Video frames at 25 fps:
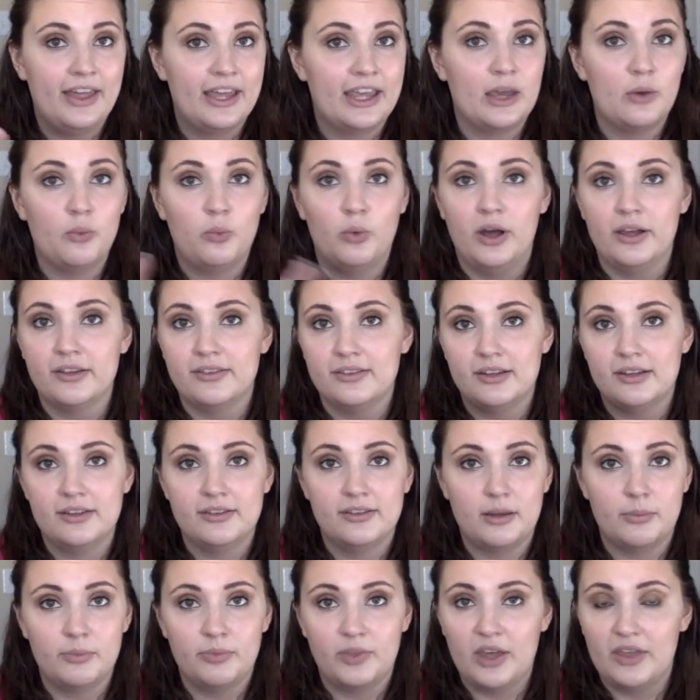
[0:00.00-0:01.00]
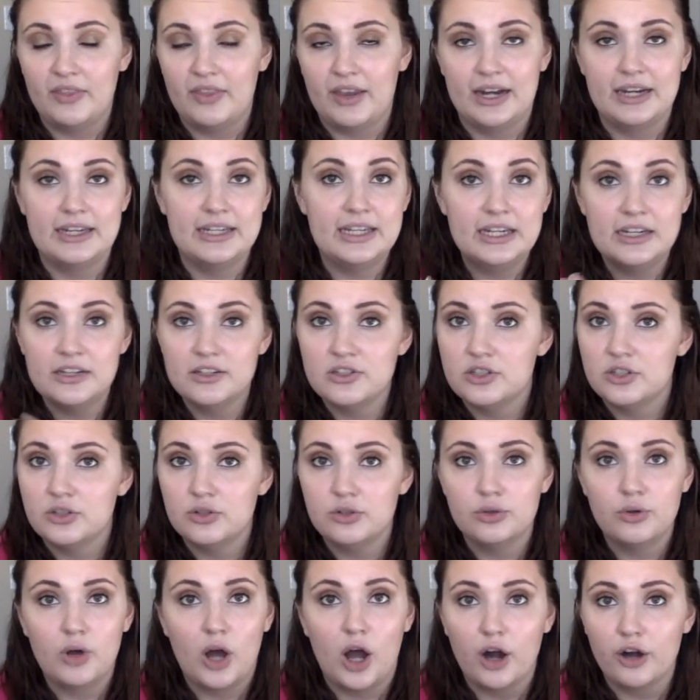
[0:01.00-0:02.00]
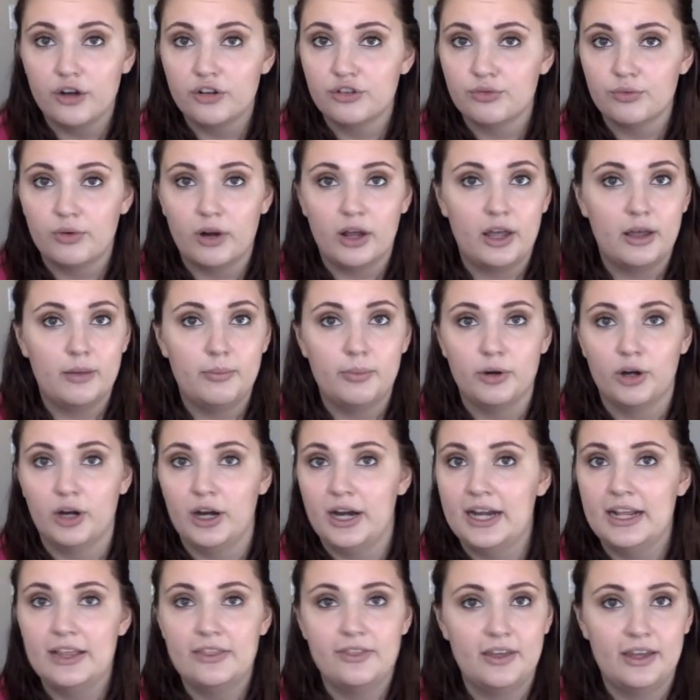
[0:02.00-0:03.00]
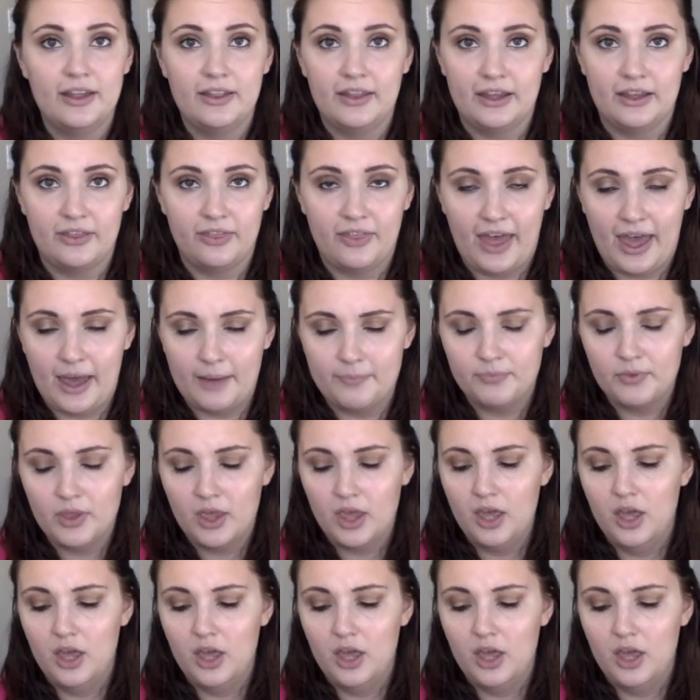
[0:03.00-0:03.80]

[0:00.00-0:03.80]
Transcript: It wasn't something that I needed to harsh rub or anything like that.